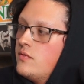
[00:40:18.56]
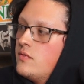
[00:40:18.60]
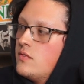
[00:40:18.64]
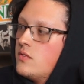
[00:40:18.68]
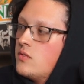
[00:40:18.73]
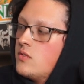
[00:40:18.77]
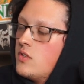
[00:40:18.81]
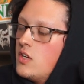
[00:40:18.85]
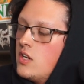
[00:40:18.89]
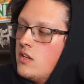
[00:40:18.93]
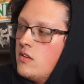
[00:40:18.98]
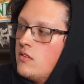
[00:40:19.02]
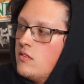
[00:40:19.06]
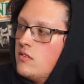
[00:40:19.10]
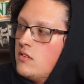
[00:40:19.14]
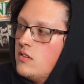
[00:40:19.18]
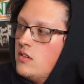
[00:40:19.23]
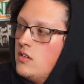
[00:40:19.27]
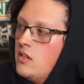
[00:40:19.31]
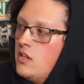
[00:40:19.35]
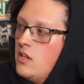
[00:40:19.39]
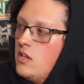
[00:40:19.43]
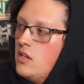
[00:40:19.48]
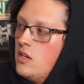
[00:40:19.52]
Okay.
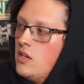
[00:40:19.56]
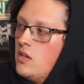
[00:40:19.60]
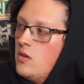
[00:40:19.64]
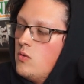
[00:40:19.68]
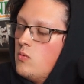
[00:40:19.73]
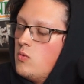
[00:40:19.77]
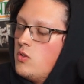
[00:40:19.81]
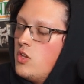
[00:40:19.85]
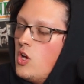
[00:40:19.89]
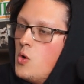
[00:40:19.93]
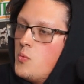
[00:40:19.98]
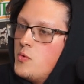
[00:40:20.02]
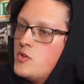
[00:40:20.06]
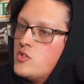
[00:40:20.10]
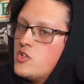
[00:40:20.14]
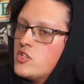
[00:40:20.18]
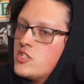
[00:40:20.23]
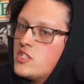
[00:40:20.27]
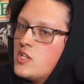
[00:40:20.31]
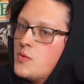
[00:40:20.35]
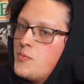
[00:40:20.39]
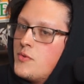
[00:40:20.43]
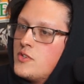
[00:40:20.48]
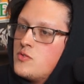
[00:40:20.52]
Well, the homie
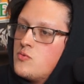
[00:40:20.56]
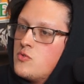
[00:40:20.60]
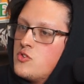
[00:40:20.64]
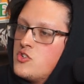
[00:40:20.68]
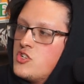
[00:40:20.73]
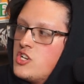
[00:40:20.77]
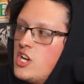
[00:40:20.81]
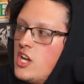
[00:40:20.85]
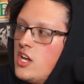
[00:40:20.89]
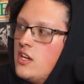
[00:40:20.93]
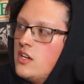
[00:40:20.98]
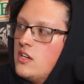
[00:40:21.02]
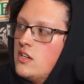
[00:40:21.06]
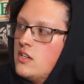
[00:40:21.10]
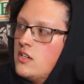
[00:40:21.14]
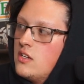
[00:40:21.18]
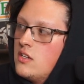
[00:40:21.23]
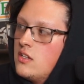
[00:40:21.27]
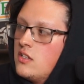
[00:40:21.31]
dressed up as Roche.